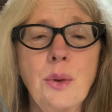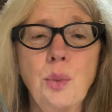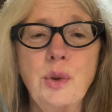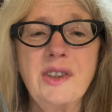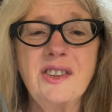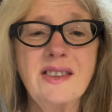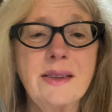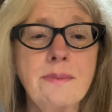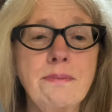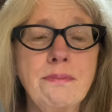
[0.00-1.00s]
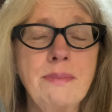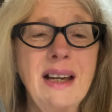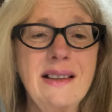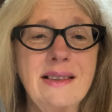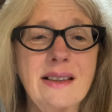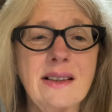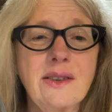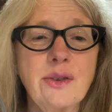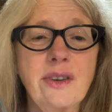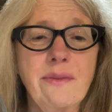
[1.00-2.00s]
which is the basic
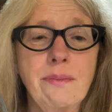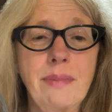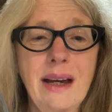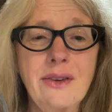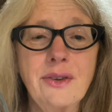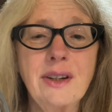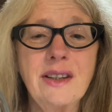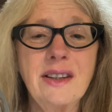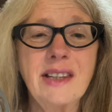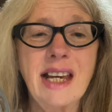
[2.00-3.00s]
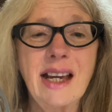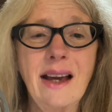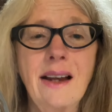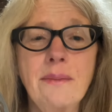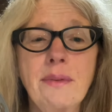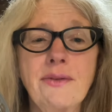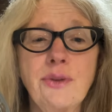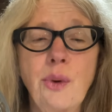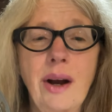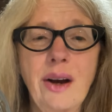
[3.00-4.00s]
sort of battery that they had
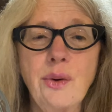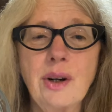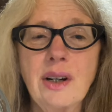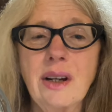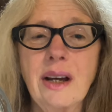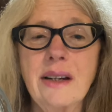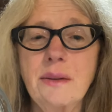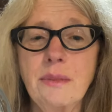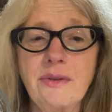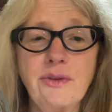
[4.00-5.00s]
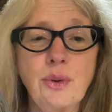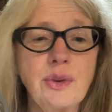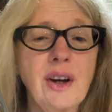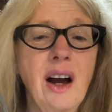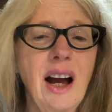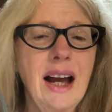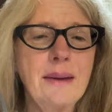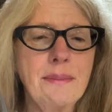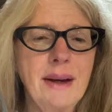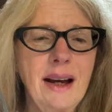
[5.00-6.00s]
before alkaline and before the
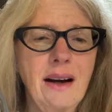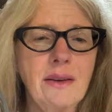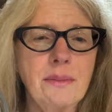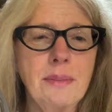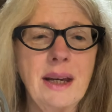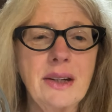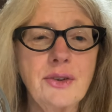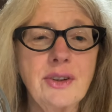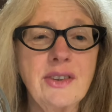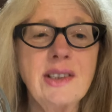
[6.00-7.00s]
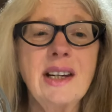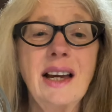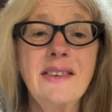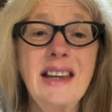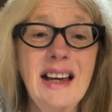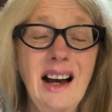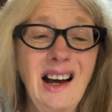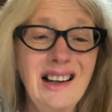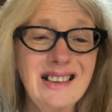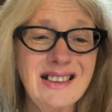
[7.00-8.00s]
high-powered batteries, and they
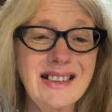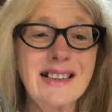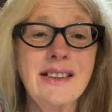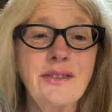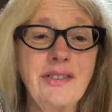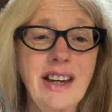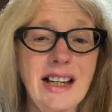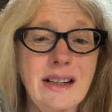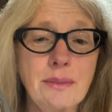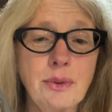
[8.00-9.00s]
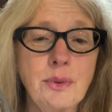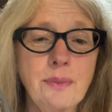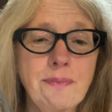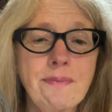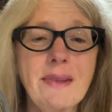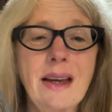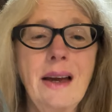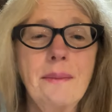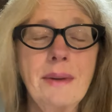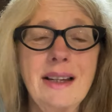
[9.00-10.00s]
are still available.
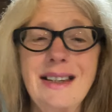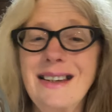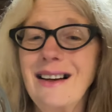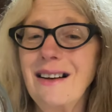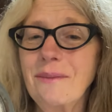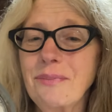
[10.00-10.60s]
But yeah,